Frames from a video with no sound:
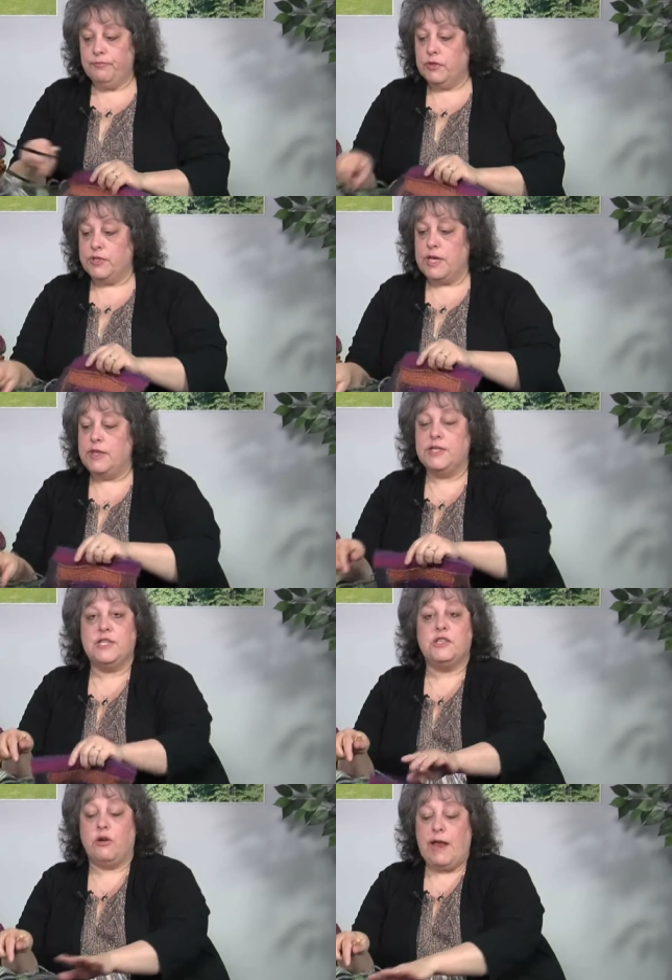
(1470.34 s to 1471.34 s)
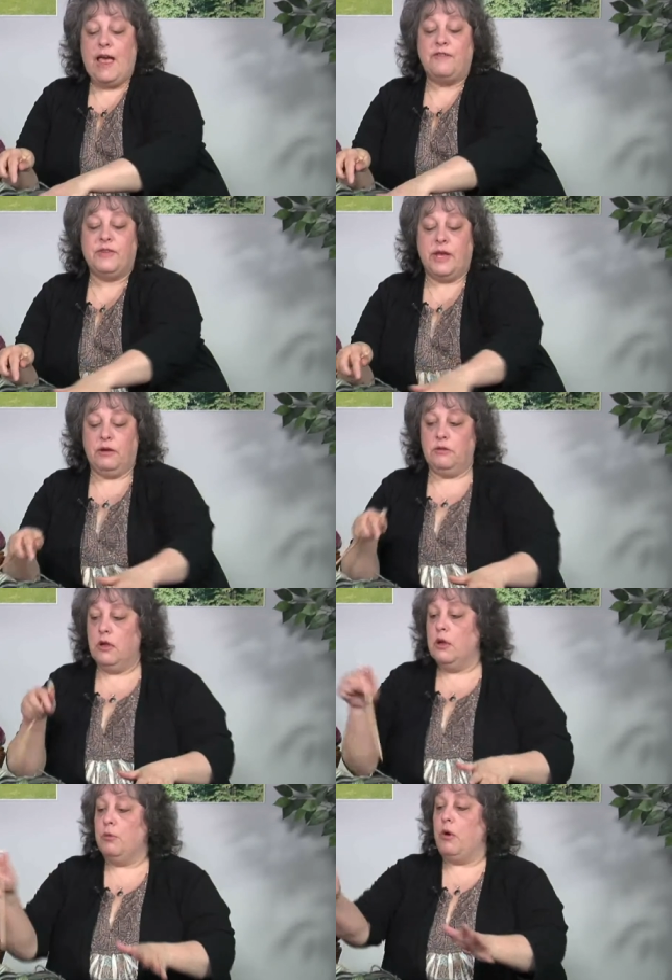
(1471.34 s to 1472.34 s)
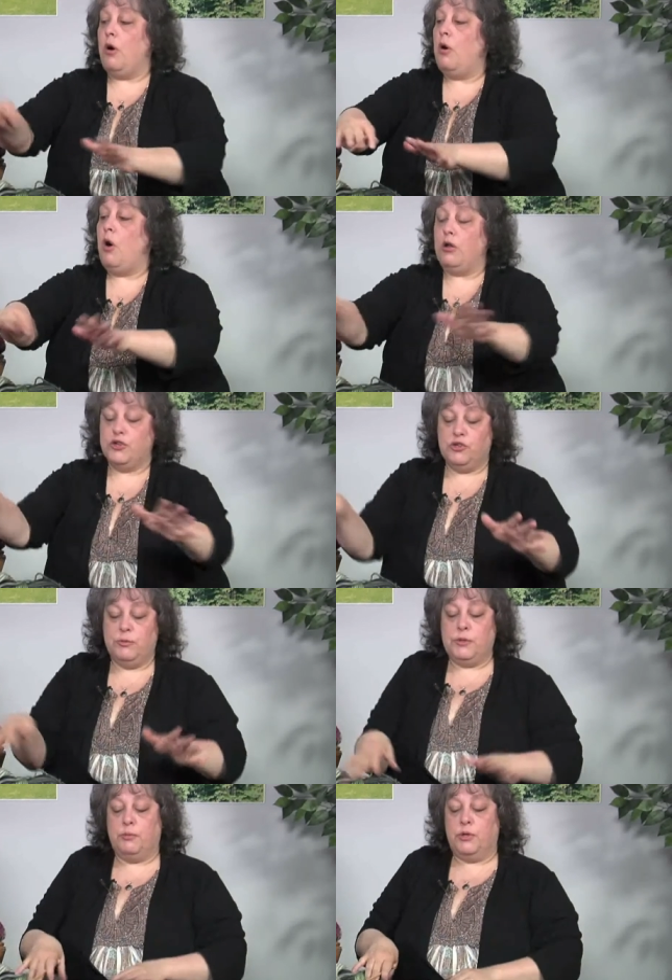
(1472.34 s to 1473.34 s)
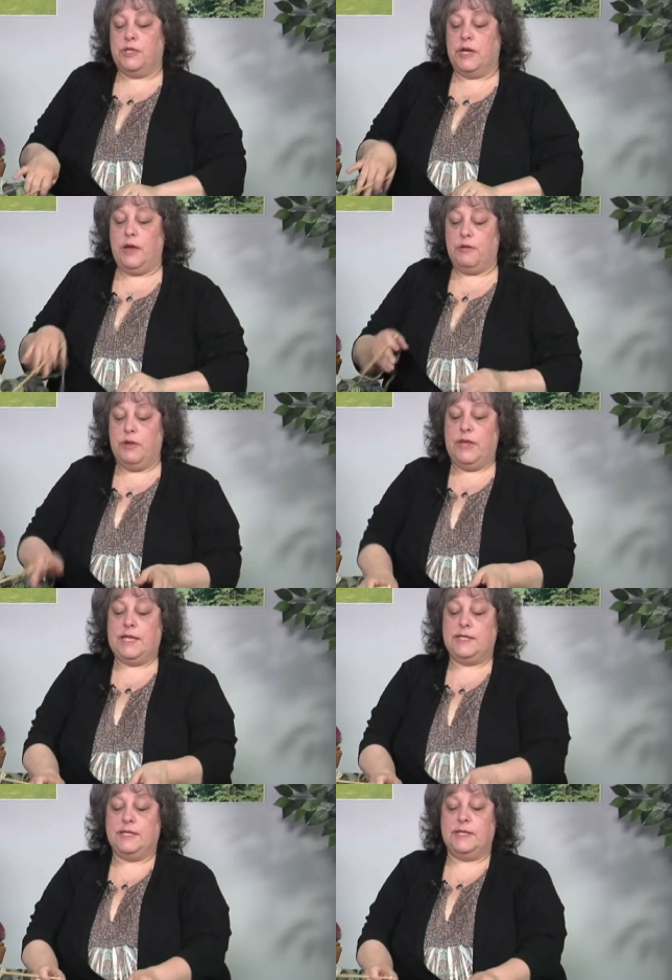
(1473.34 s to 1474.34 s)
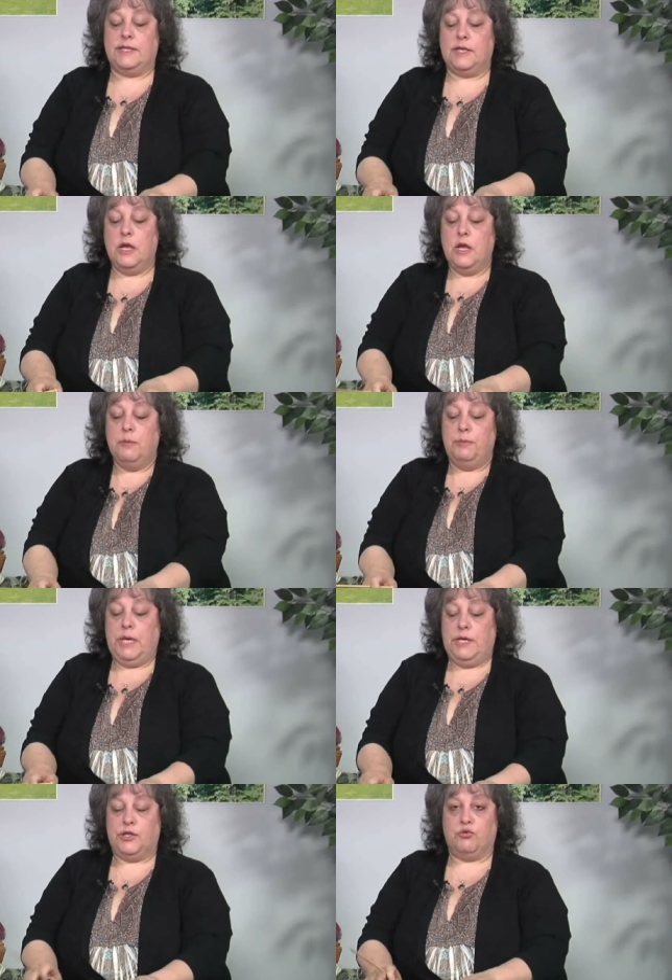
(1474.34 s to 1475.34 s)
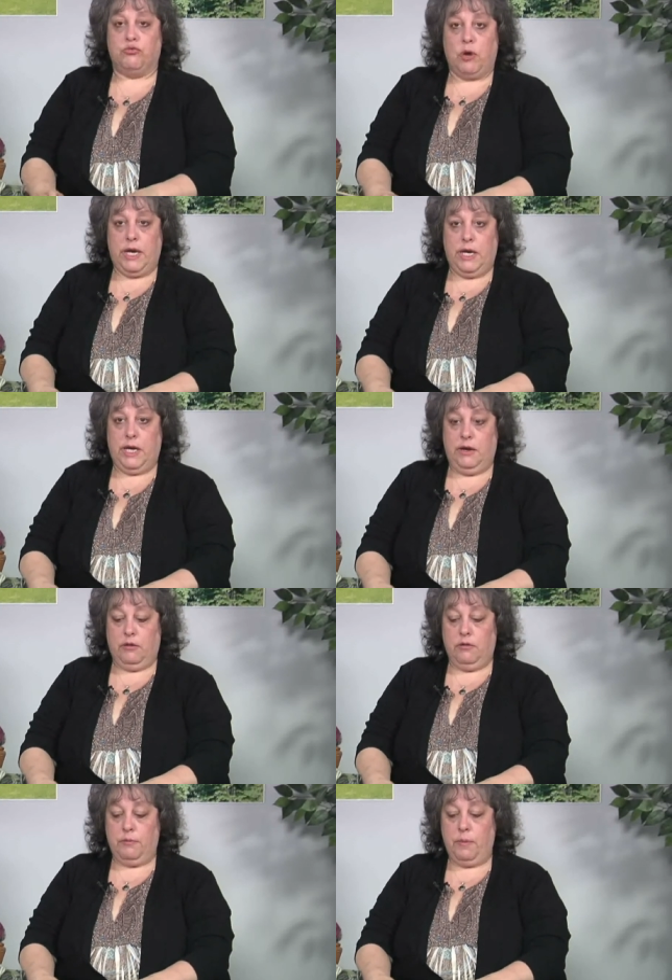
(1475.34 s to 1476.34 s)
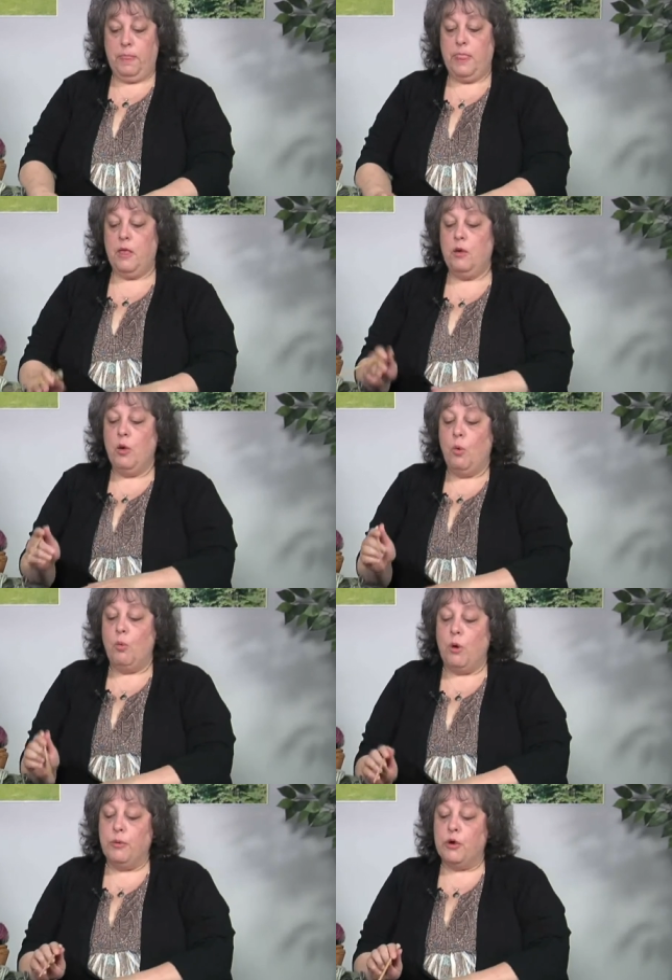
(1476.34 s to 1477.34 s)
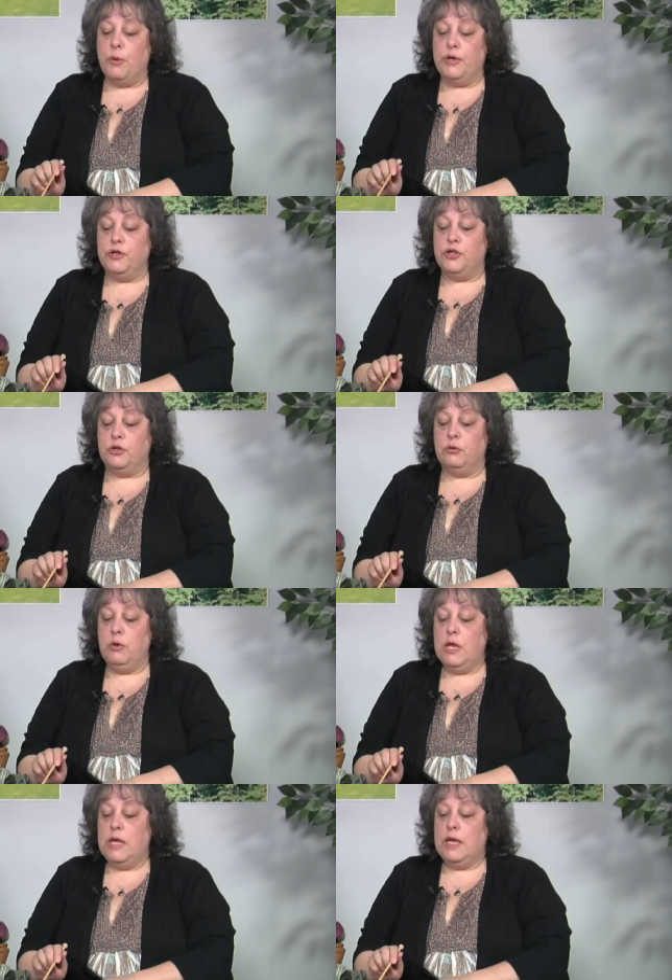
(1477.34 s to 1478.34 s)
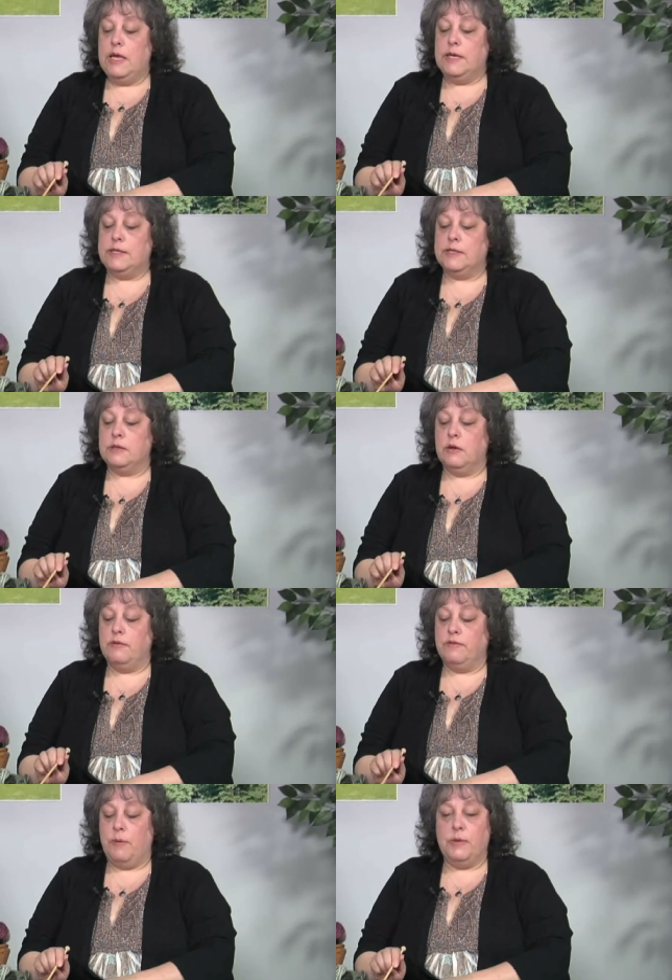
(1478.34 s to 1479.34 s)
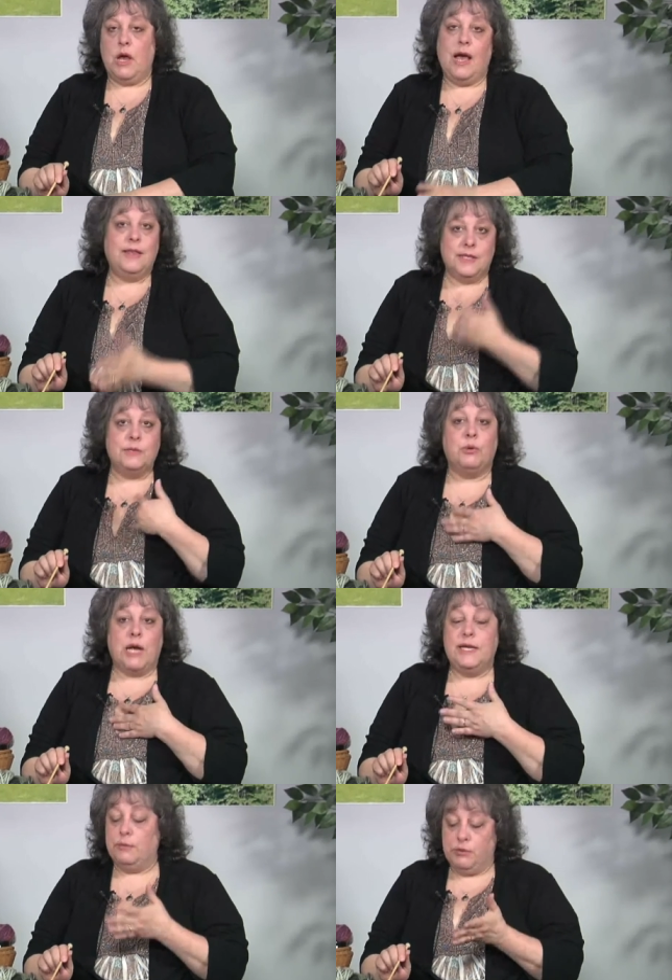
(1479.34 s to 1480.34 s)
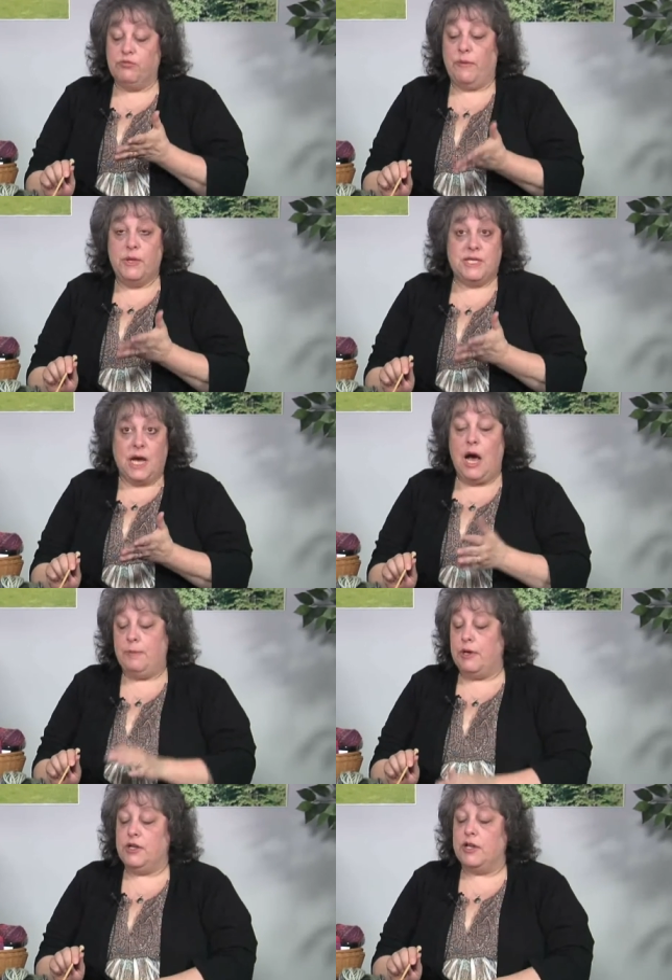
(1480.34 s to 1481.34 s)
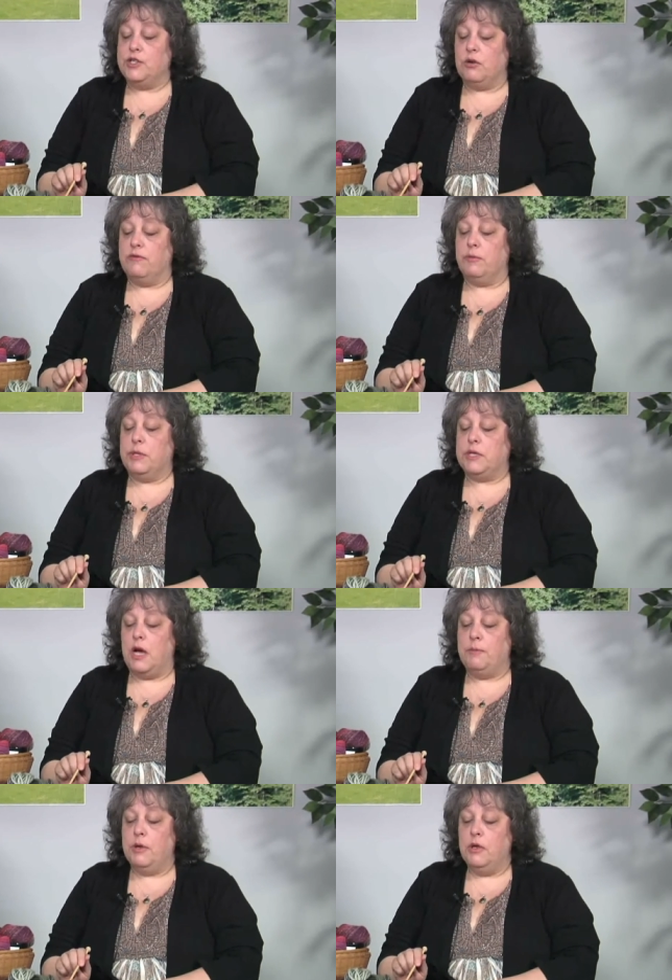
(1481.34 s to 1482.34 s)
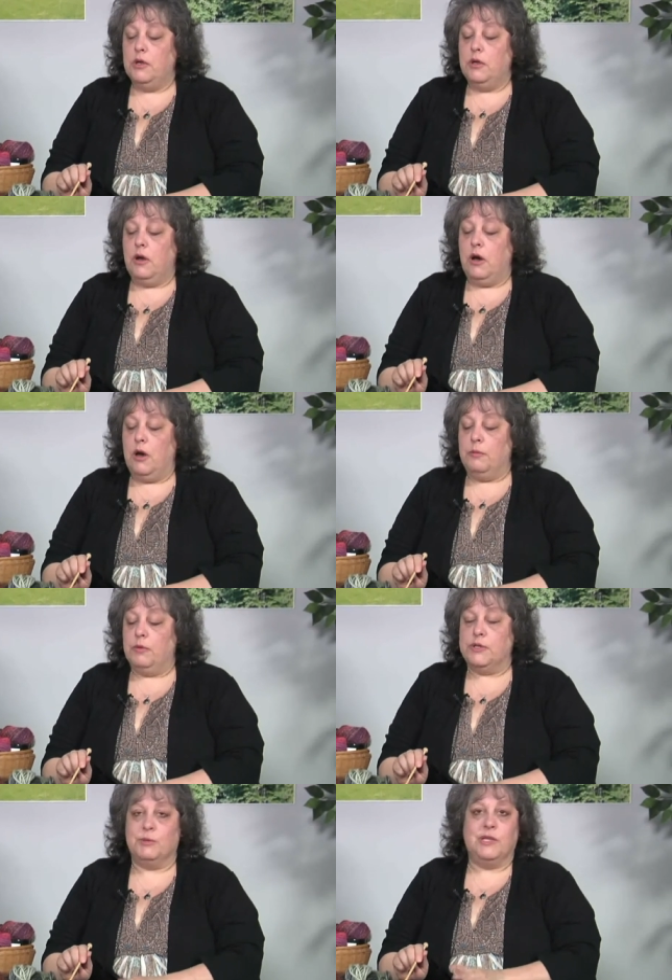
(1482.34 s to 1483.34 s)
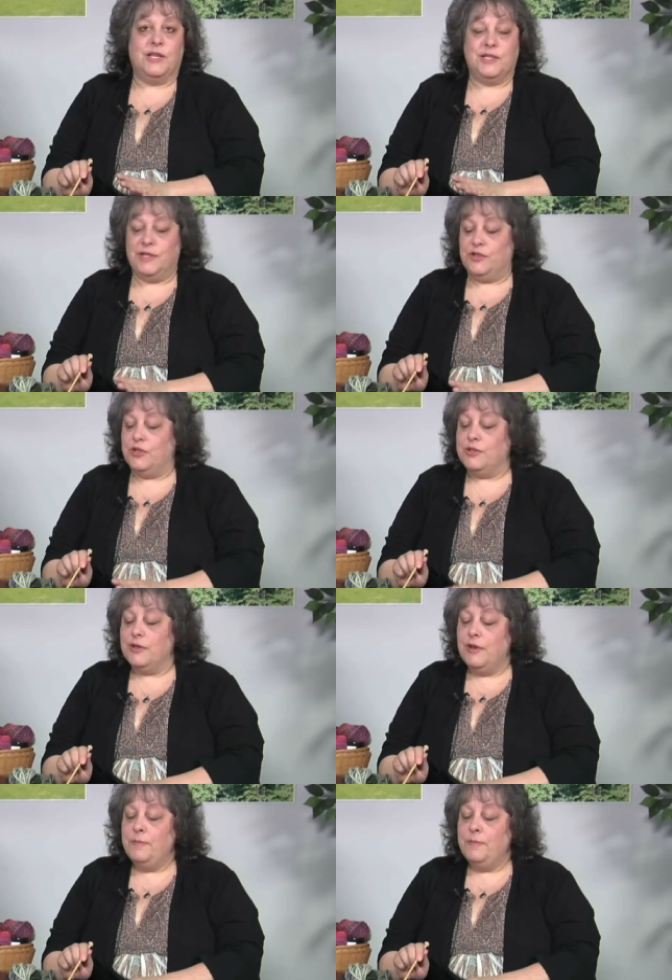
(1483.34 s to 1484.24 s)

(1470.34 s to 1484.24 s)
Say this is our Afghan. All our strips are put together, and that's this piece right here. What we're going to do is from the, this is what I did was from the top. I, did, I started from the top because um, it was less stitches.